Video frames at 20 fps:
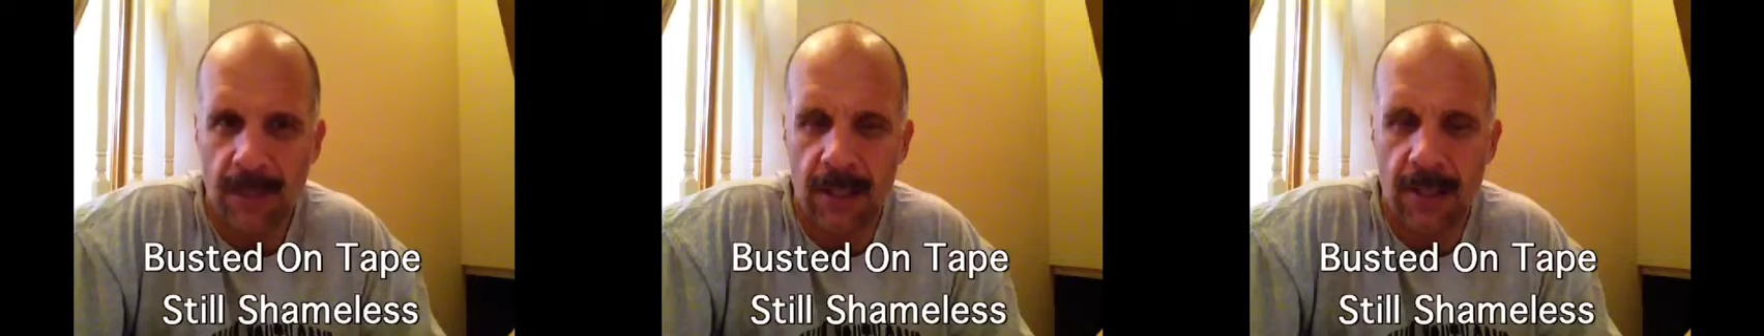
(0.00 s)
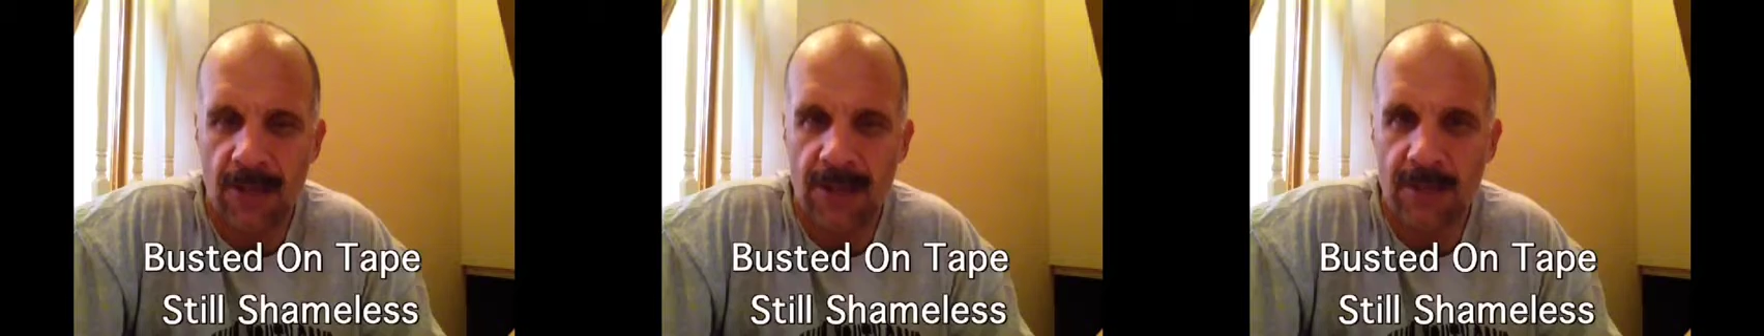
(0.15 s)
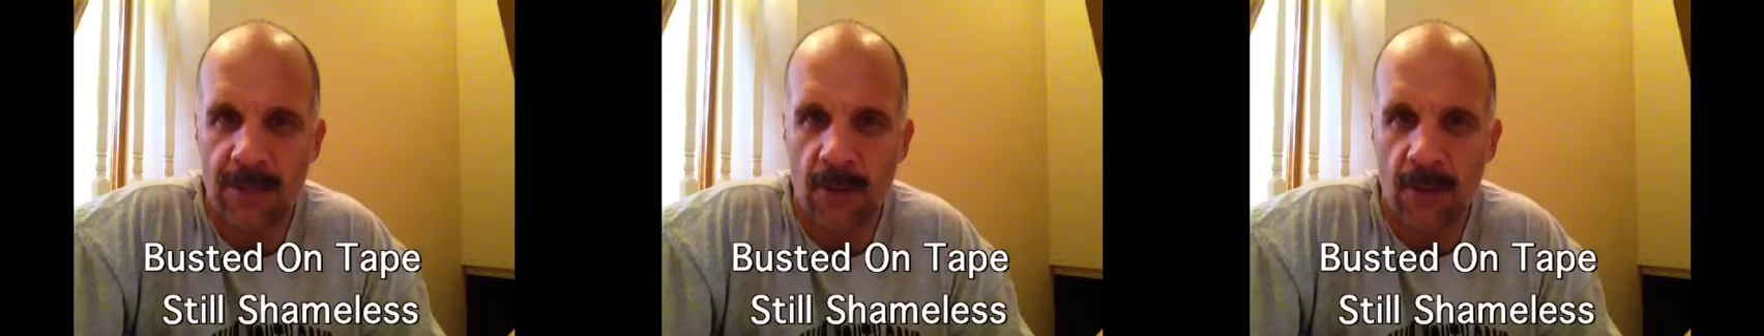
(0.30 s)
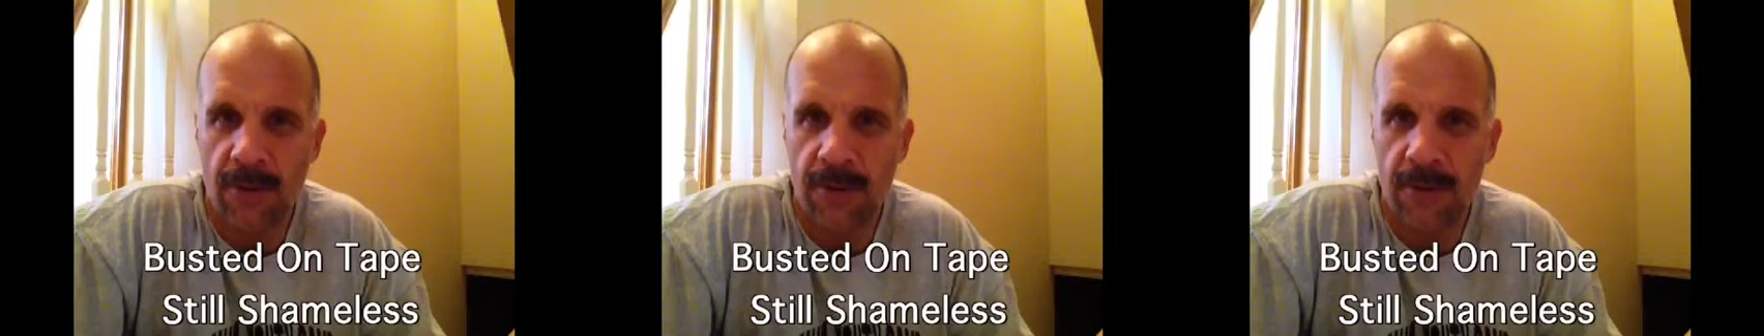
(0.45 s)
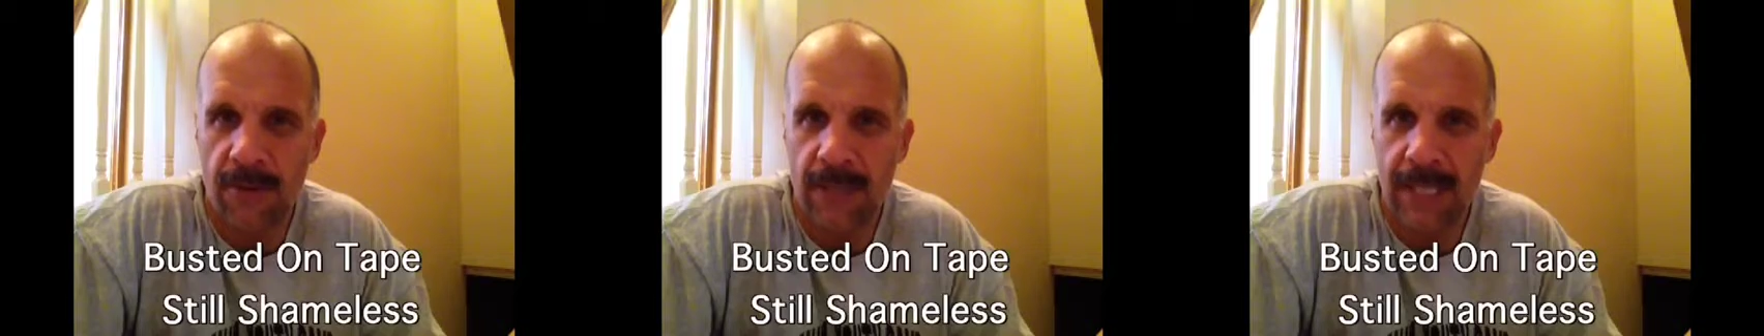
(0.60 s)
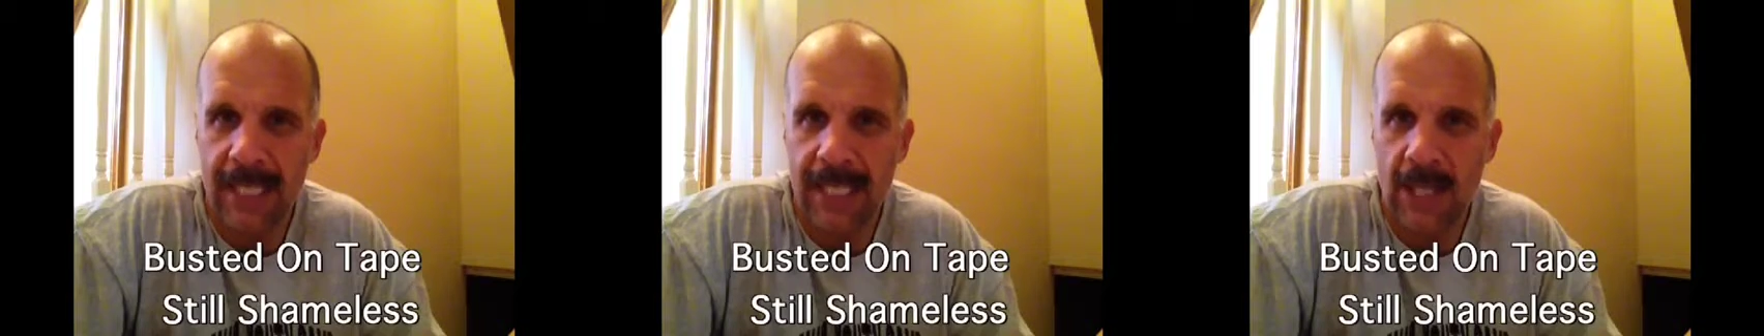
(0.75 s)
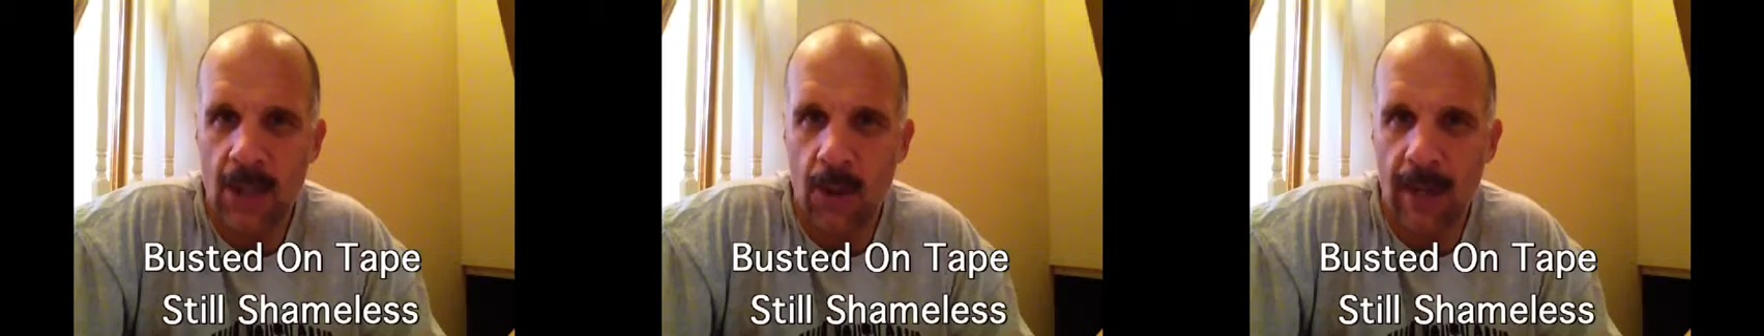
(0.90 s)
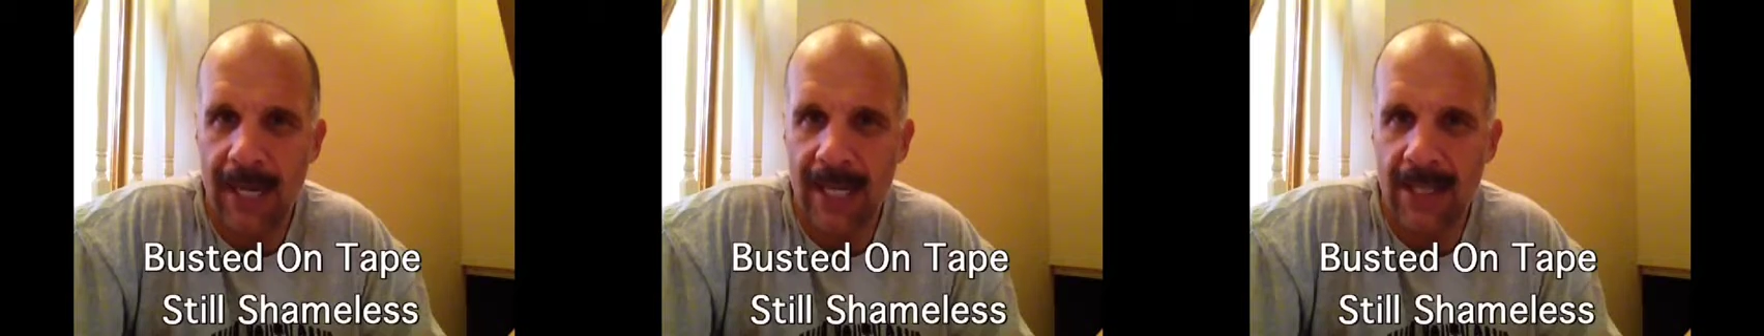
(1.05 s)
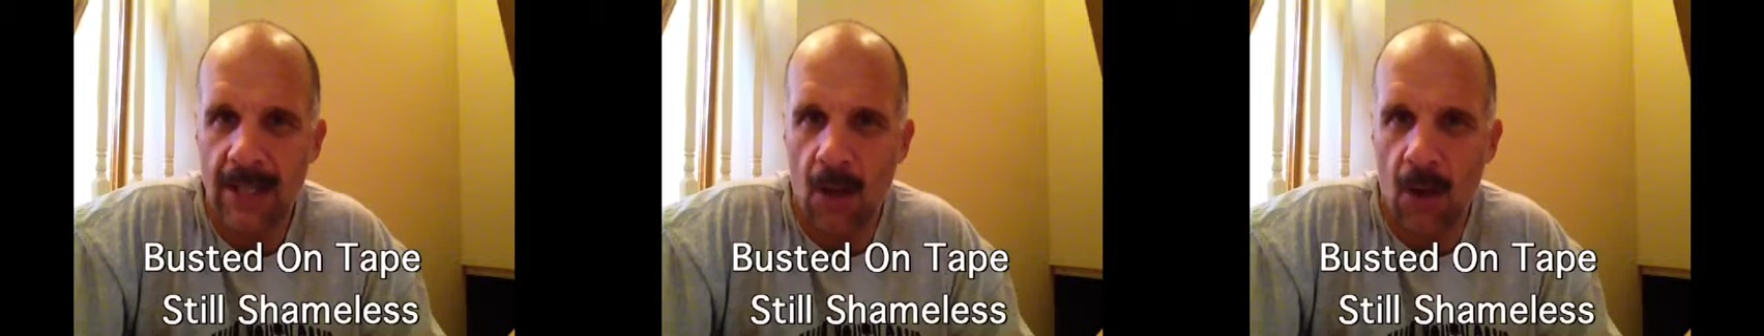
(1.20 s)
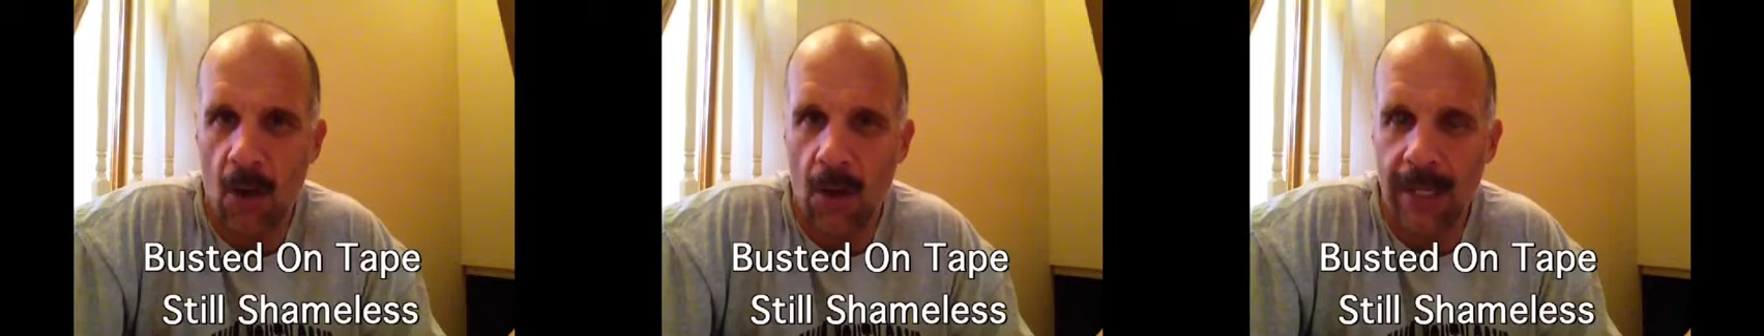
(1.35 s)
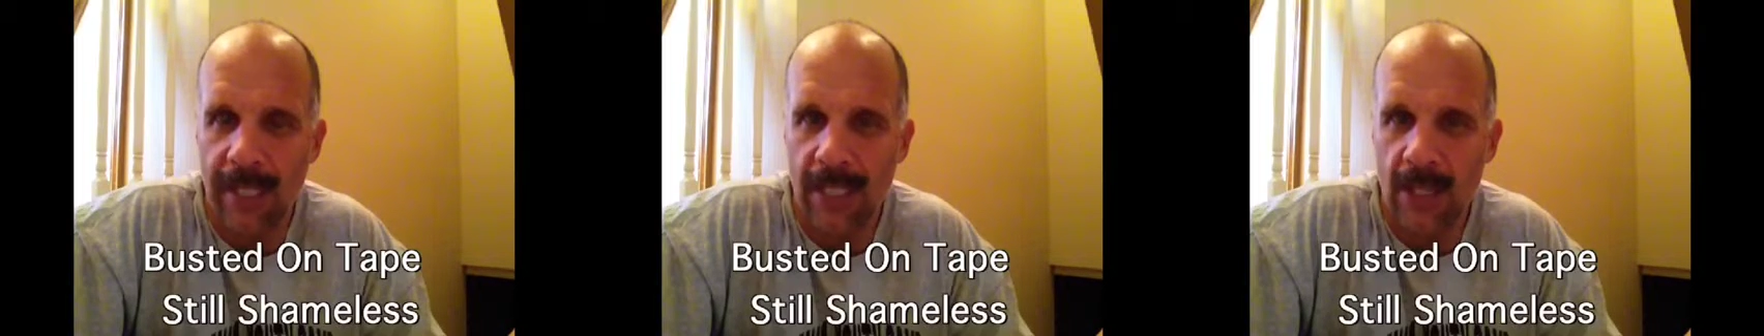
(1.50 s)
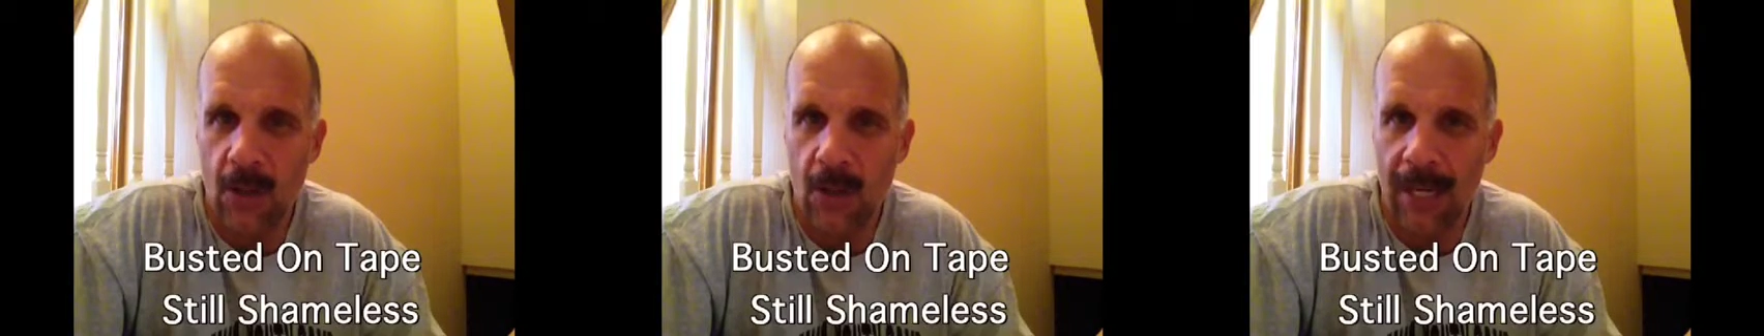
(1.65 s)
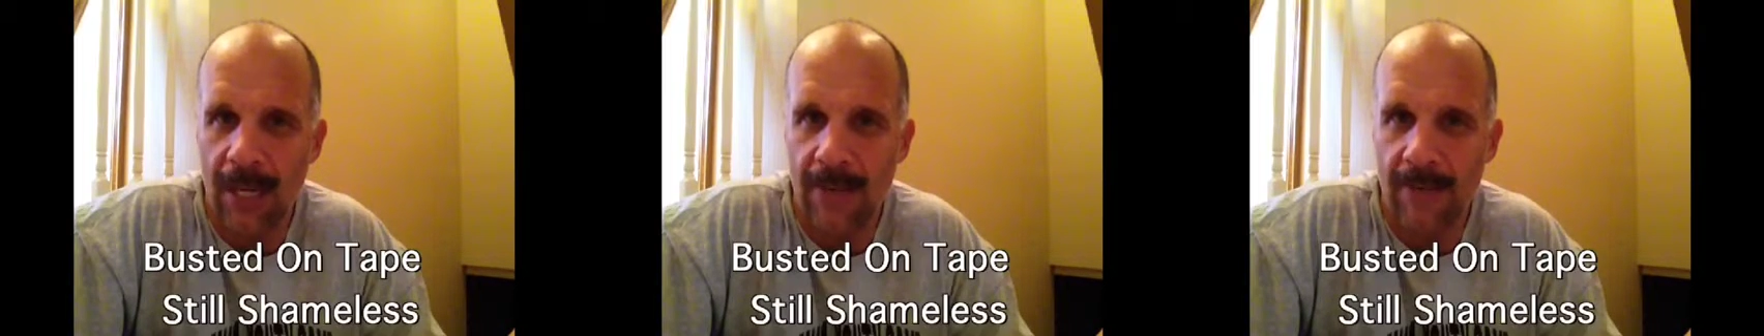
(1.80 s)
There's both video and
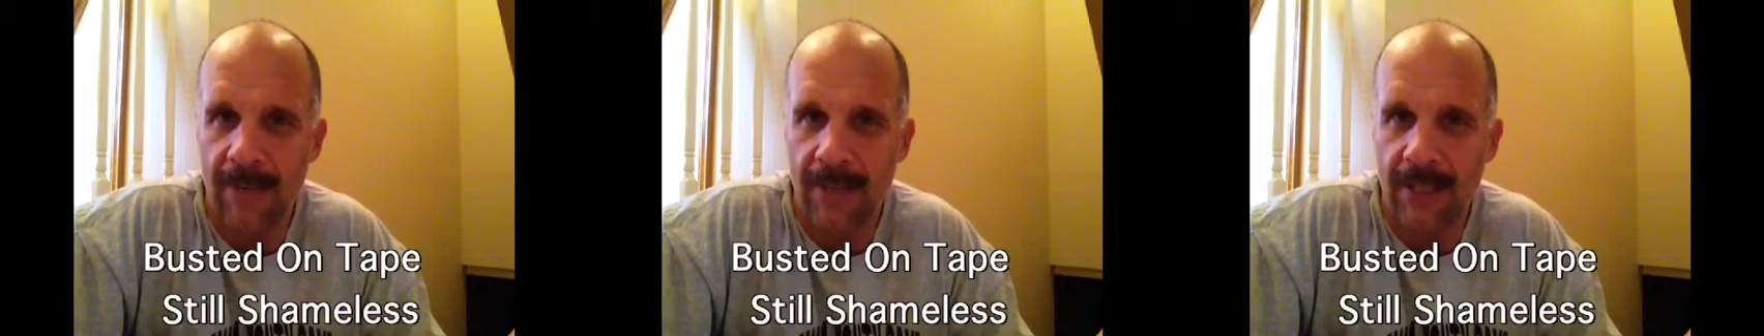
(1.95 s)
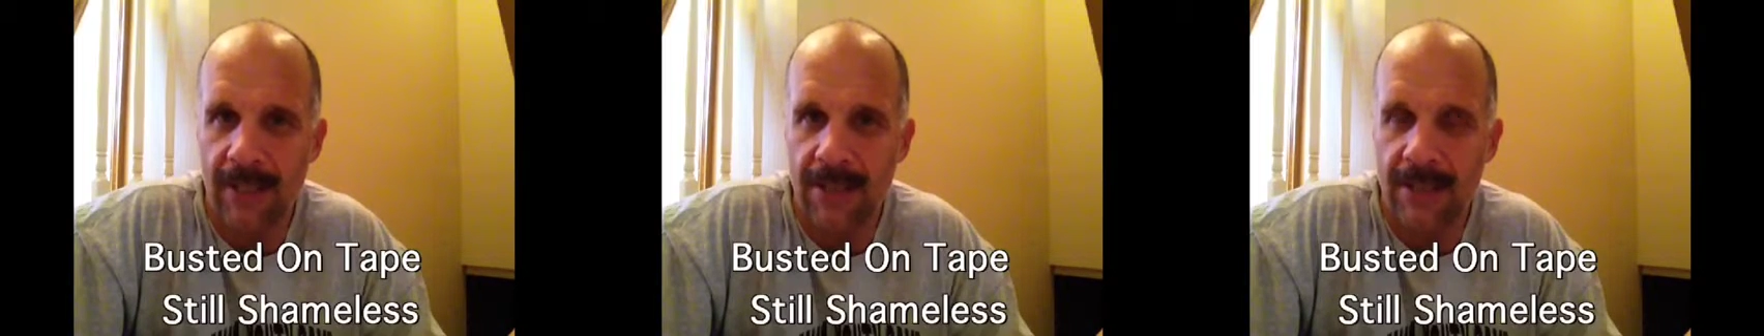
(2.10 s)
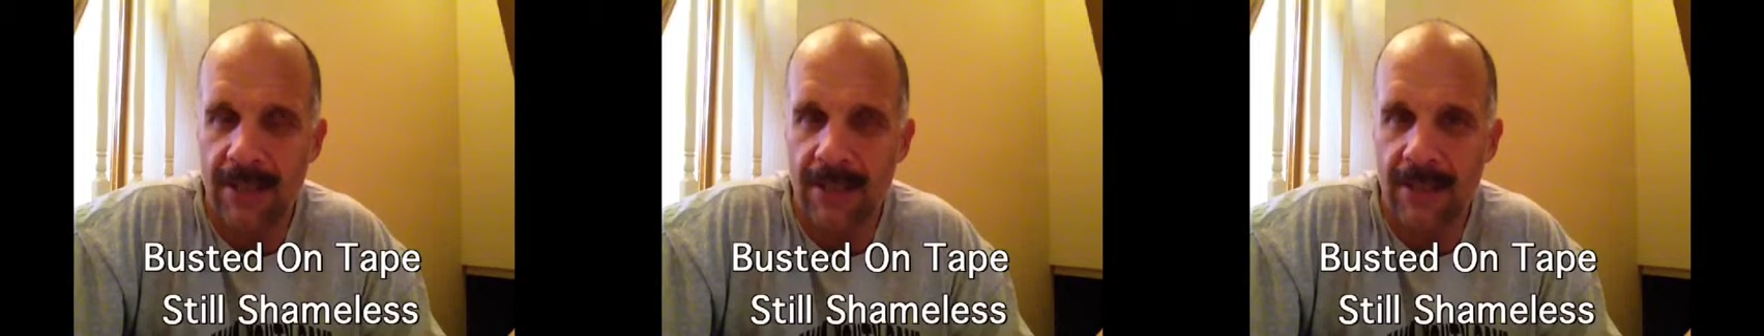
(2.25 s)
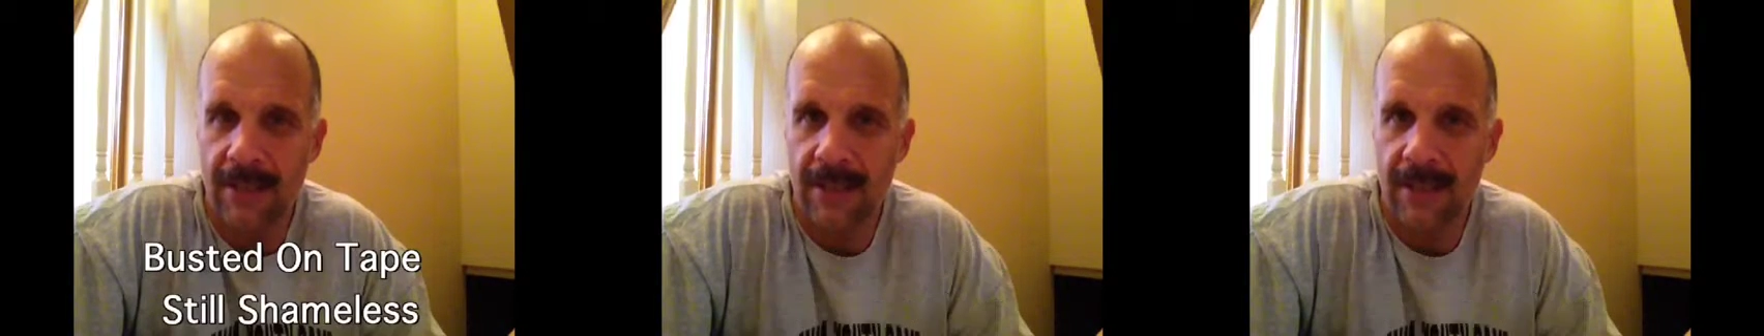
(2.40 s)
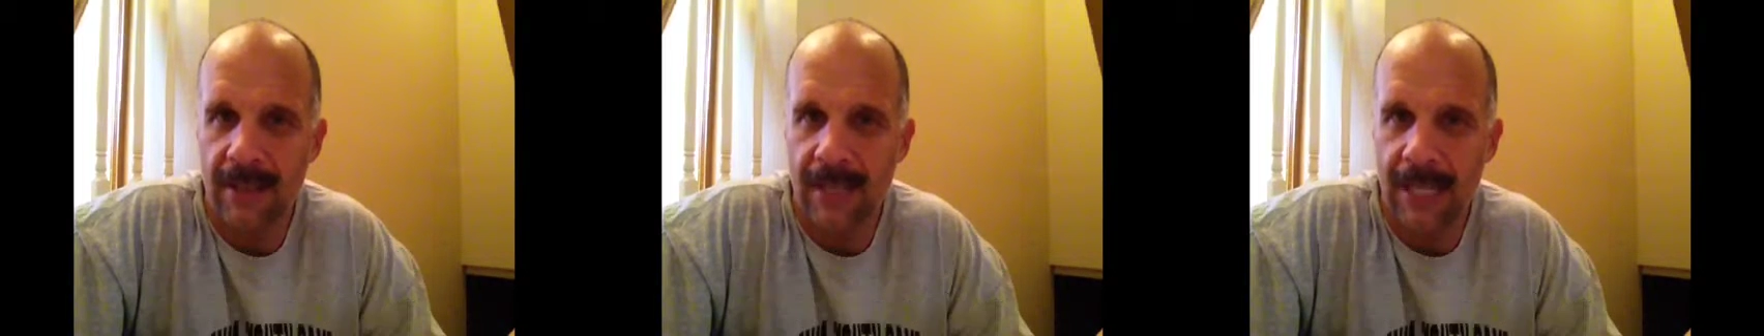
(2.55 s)
audio evidence